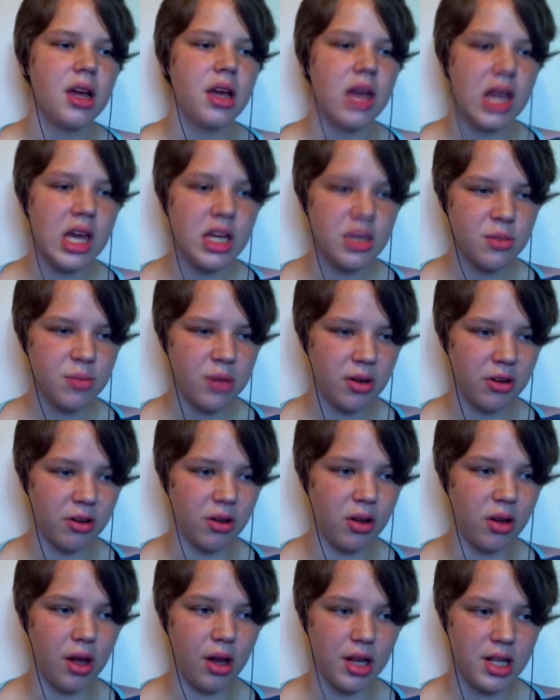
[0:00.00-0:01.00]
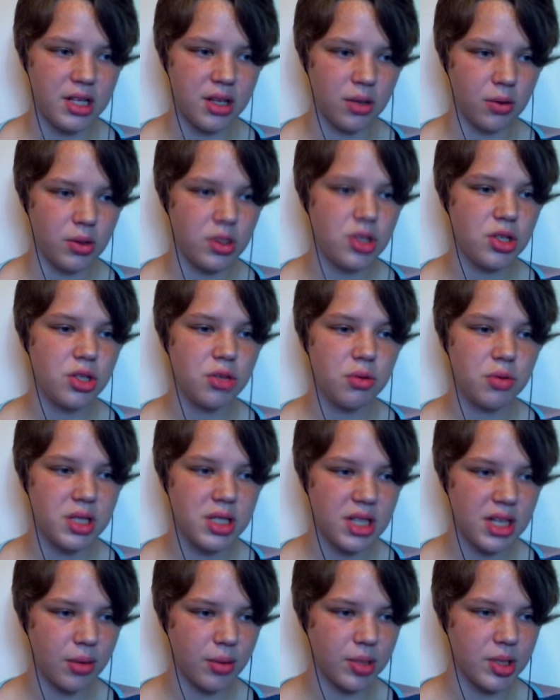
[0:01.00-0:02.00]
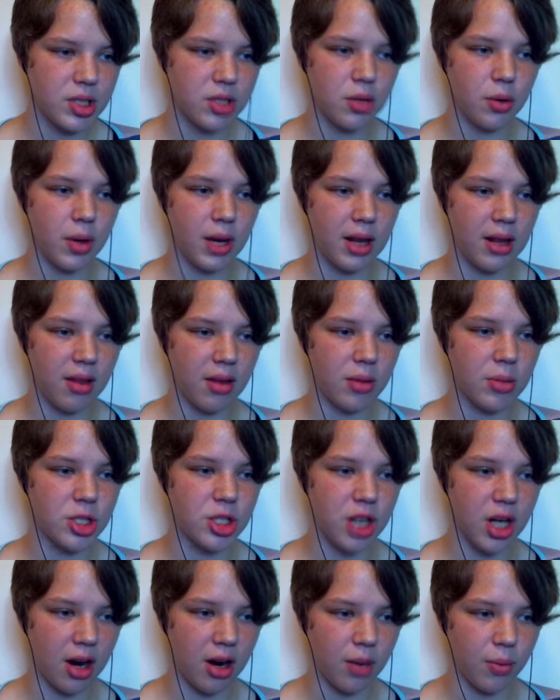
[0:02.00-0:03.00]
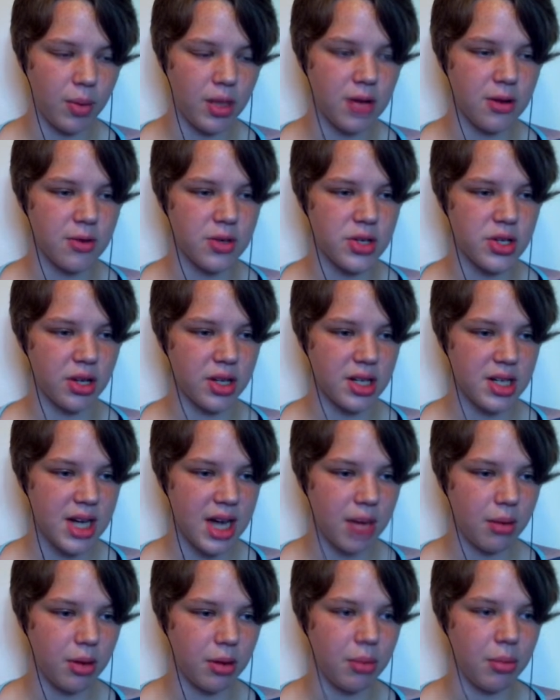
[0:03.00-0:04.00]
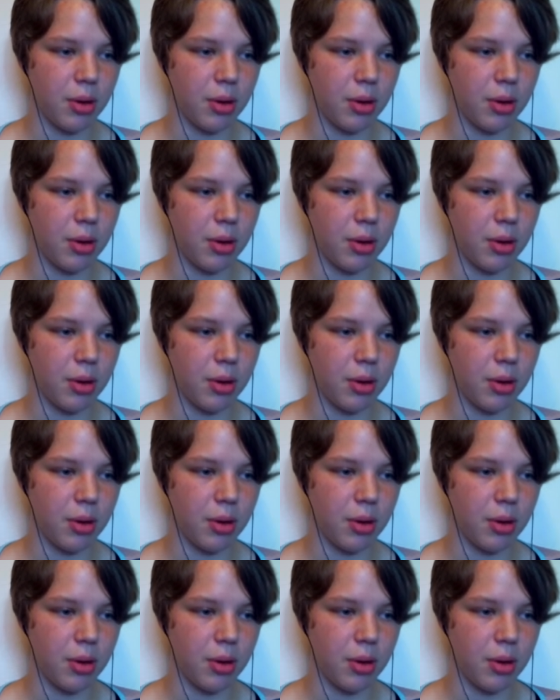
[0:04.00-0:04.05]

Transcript: Each mineral on its own is too unstable to do anything but shatter when used on the tablet,